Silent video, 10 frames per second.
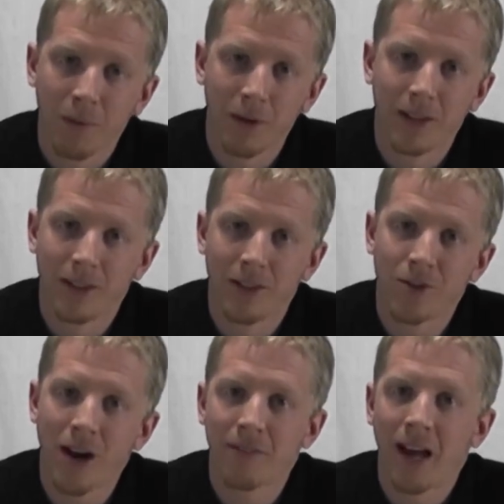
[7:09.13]
But the
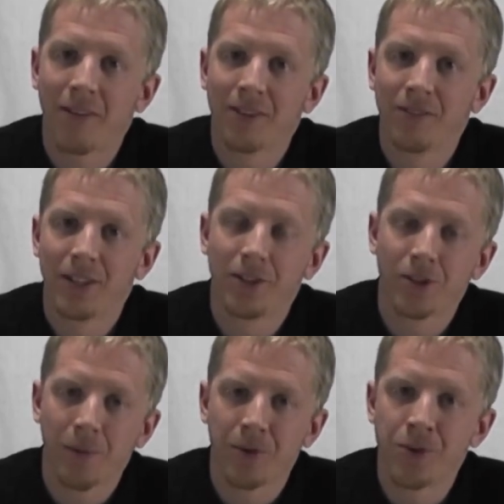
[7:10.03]
drive I have in the video
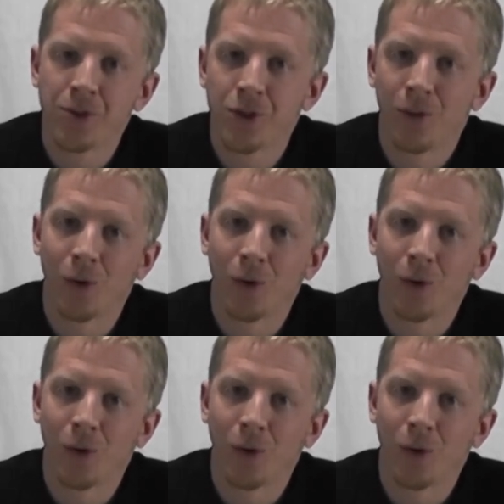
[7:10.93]
description should